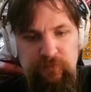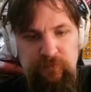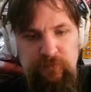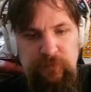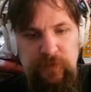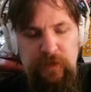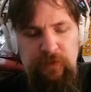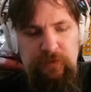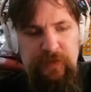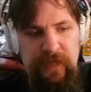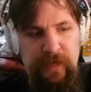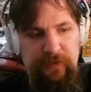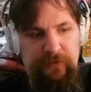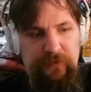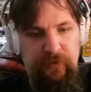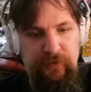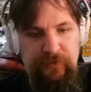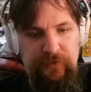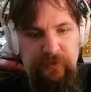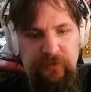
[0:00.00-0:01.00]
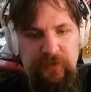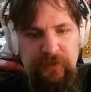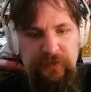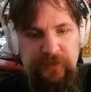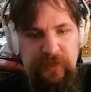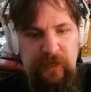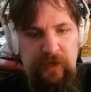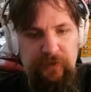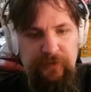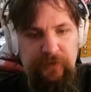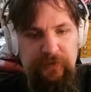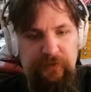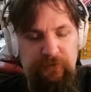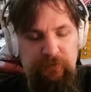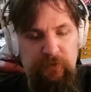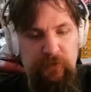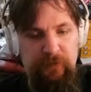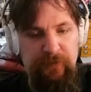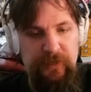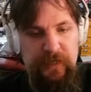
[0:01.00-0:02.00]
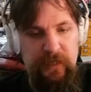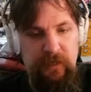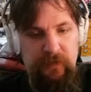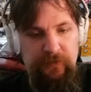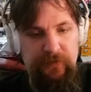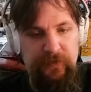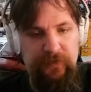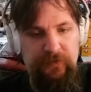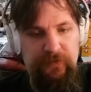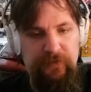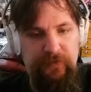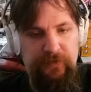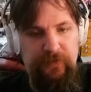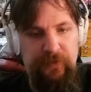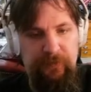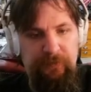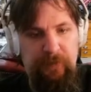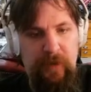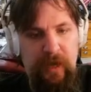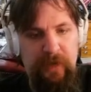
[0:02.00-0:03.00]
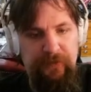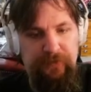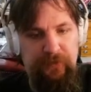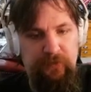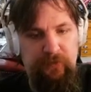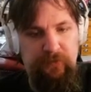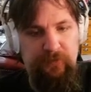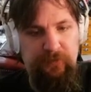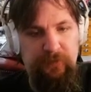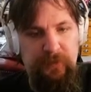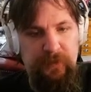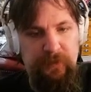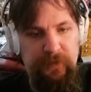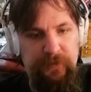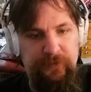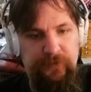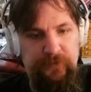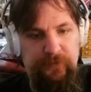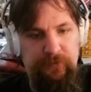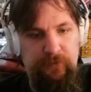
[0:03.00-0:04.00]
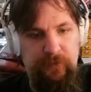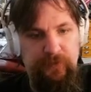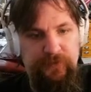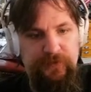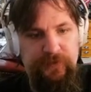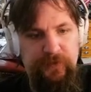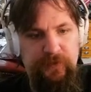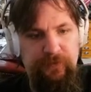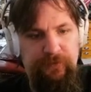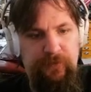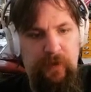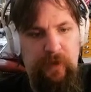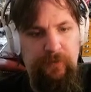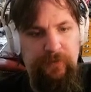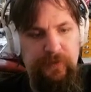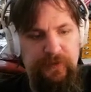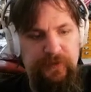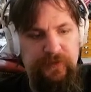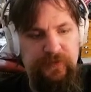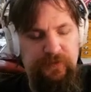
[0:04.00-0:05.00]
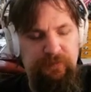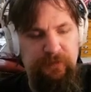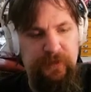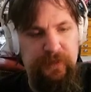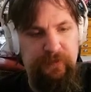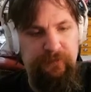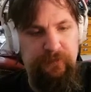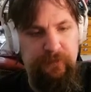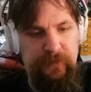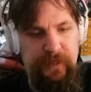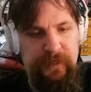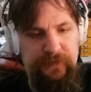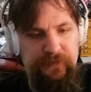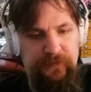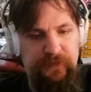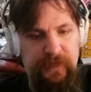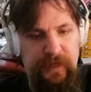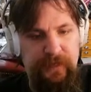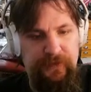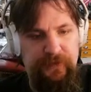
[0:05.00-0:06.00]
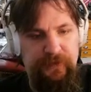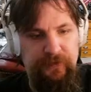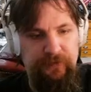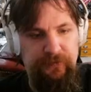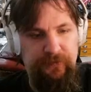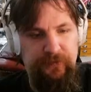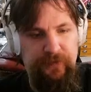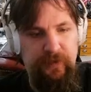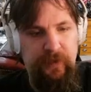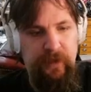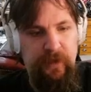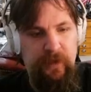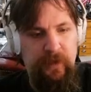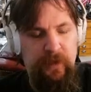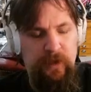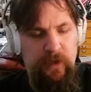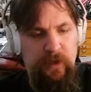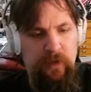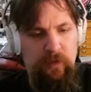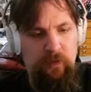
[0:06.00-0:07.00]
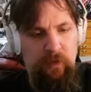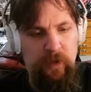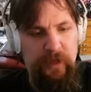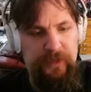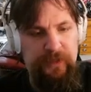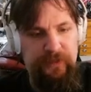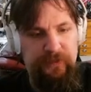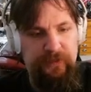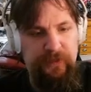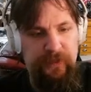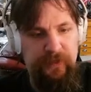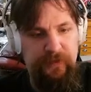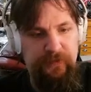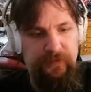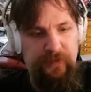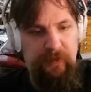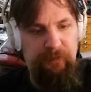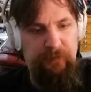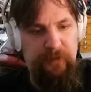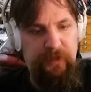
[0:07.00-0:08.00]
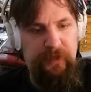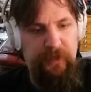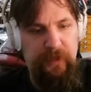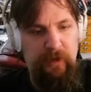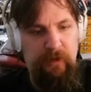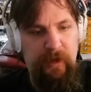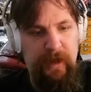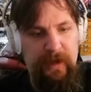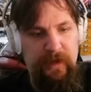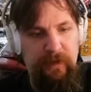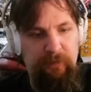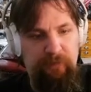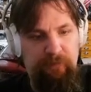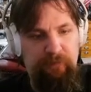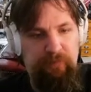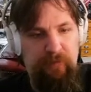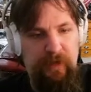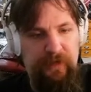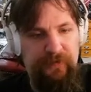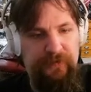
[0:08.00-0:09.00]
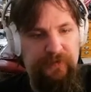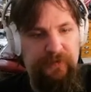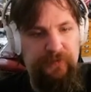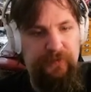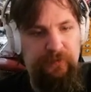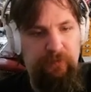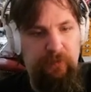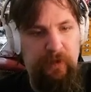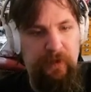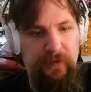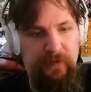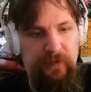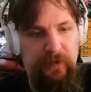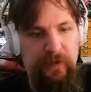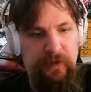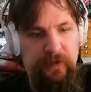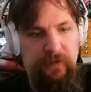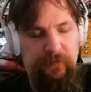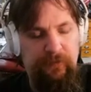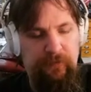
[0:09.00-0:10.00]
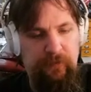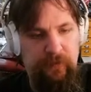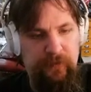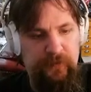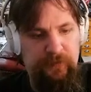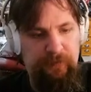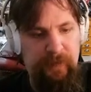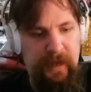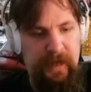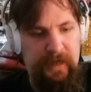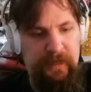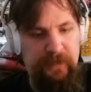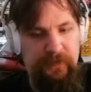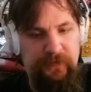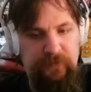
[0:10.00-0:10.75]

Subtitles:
Okay, so as you can tell in this room here, this is a puzzle of myriad sorts involving these medieval knight statues. Which is, I'm going to go ahead and press this one first back in its